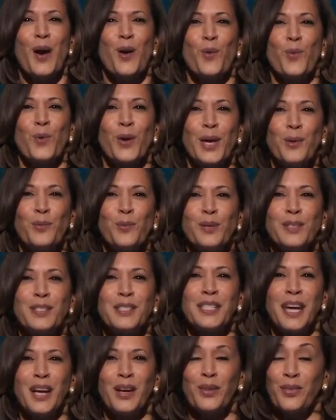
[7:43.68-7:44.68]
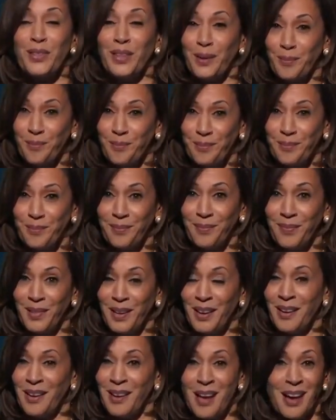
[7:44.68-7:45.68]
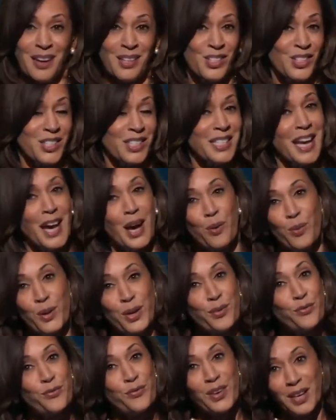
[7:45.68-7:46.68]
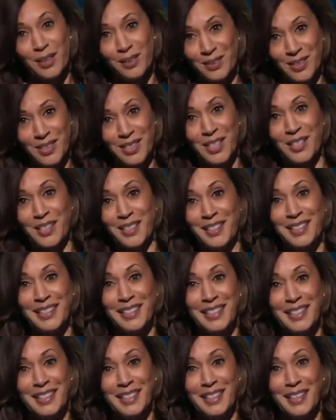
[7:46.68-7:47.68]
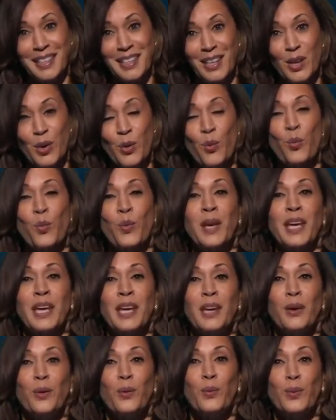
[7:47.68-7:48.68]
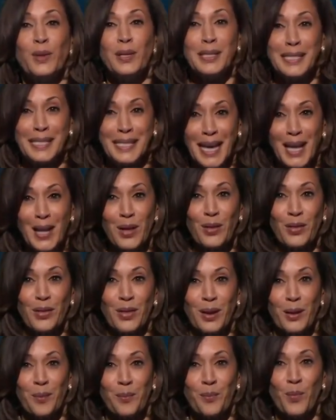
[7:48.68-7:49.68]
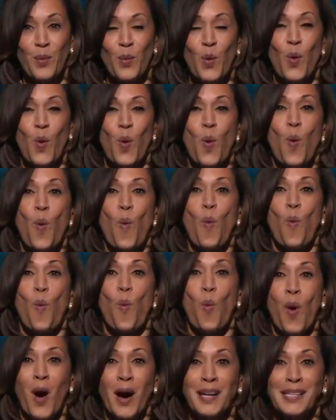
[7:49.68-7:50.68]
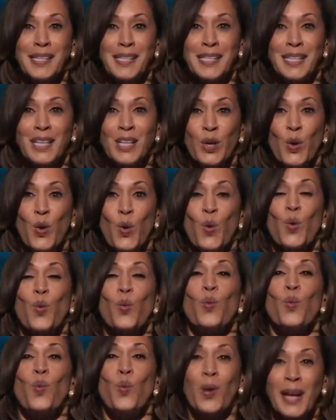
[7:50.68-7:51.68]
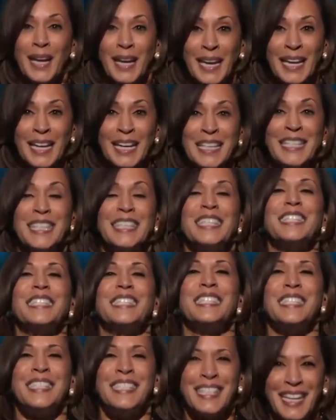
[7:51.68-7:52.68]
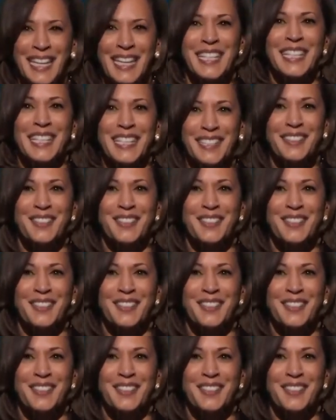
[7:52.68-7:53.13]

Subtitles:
We will tell them not just how we felt, we will tell them what we did.